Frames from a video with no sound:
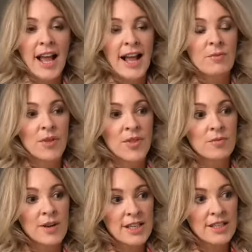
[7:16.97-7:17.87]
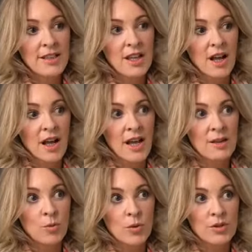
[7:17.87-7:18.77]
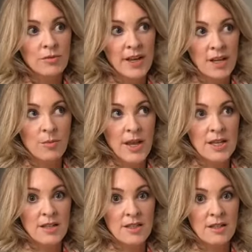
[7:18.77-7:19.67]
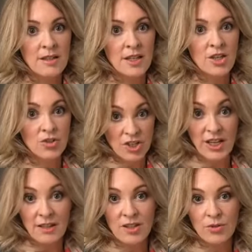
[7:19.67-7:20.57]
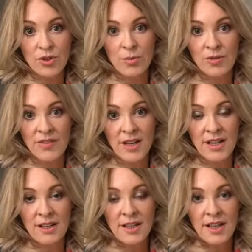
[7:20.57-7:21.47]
the reason that I would recommend that you check that your dermal filler